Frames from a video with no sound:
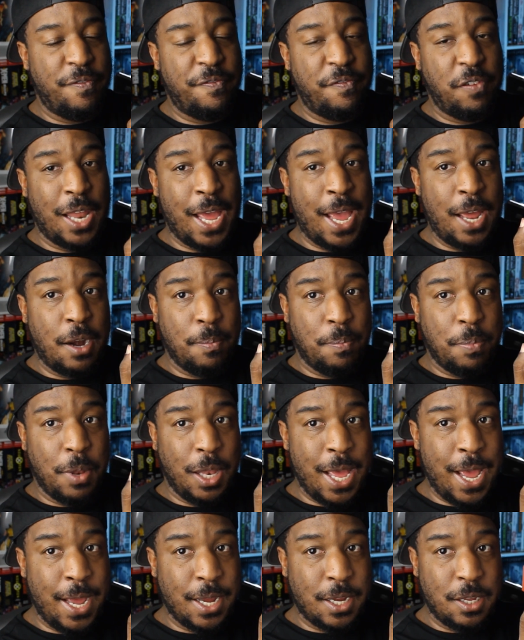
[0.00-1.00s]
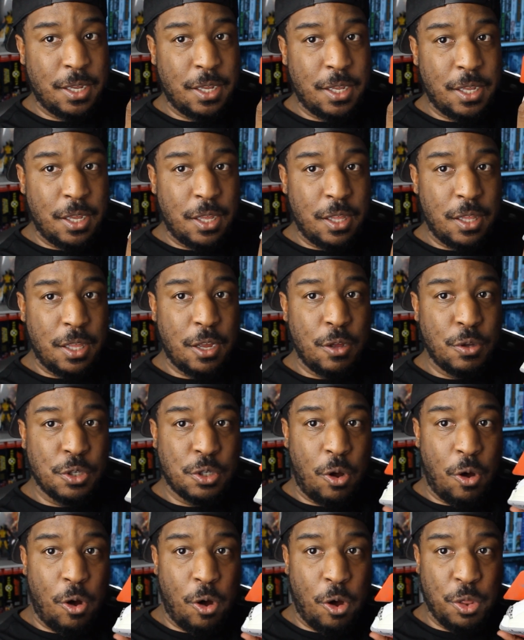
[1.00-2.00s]
flat black that goes
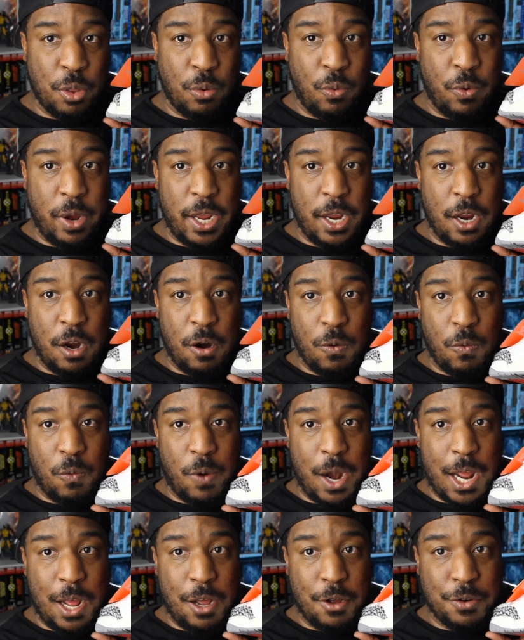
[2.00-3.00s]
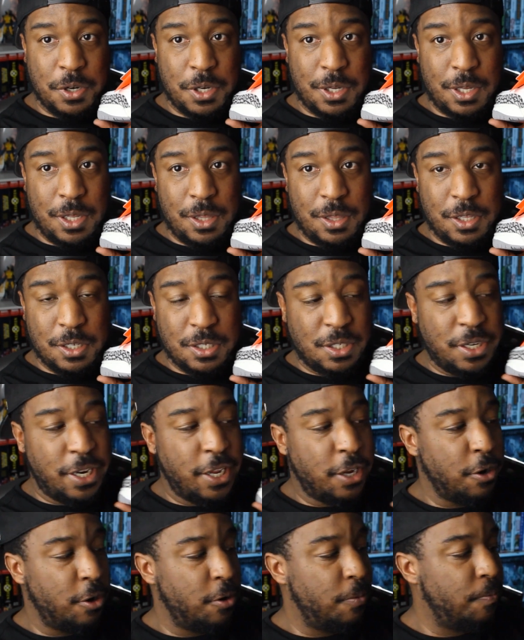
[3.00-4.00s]
all the way around the
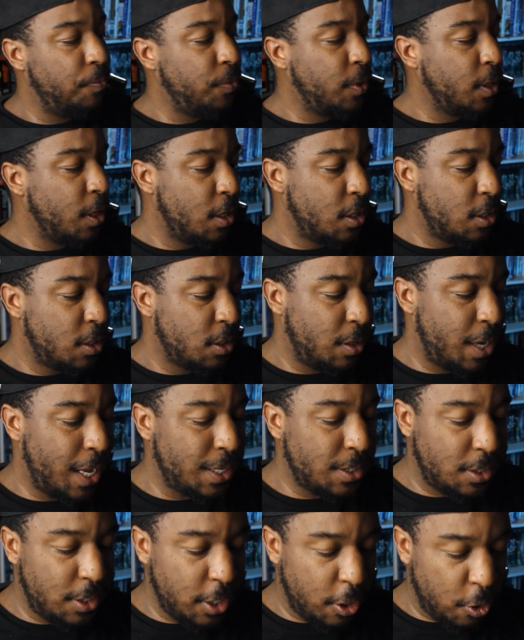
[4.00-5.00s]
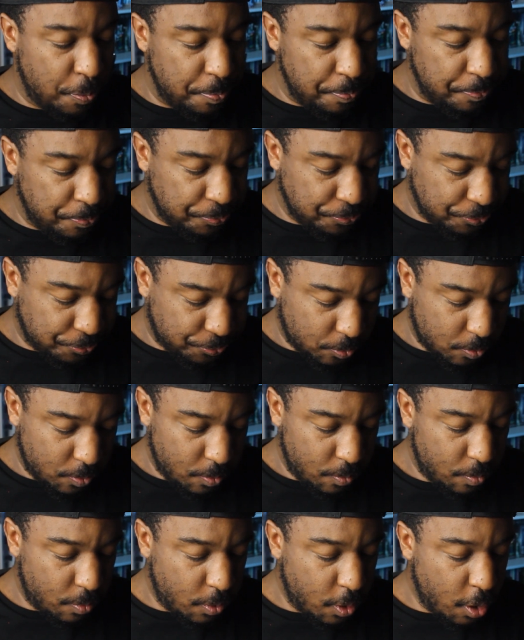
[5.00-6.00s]
sneaker. So that's dope.
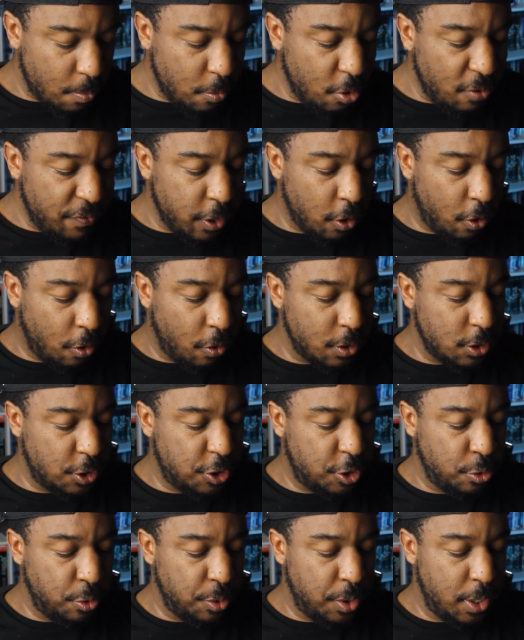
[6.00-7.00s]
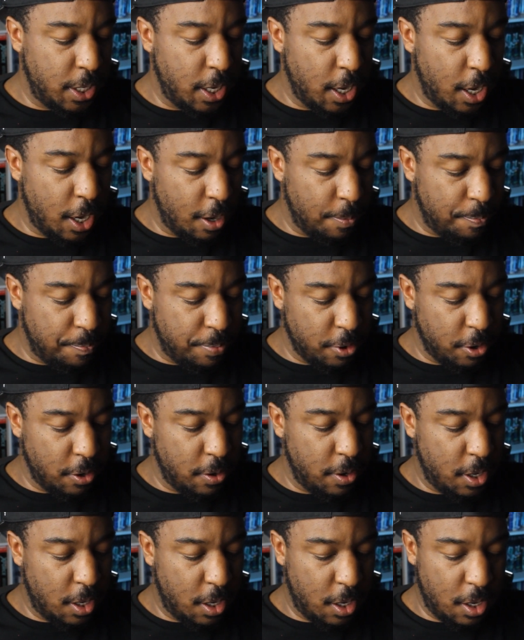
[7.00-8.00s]
Moving on to the upper
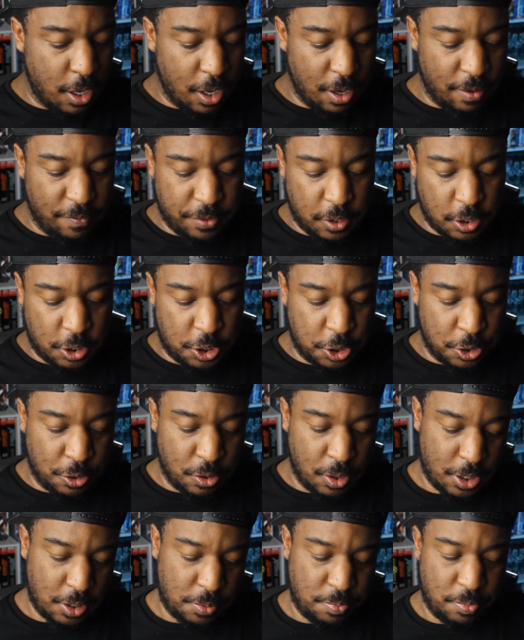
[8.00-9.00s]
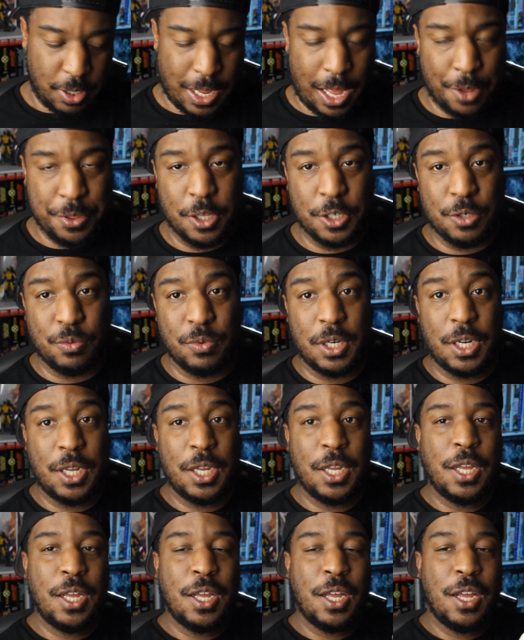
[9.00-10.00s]
of the shoe. Let's pull out this
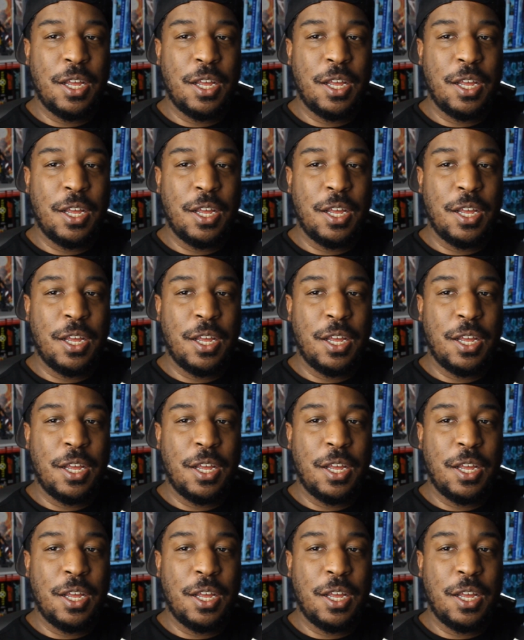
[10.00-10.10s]
one.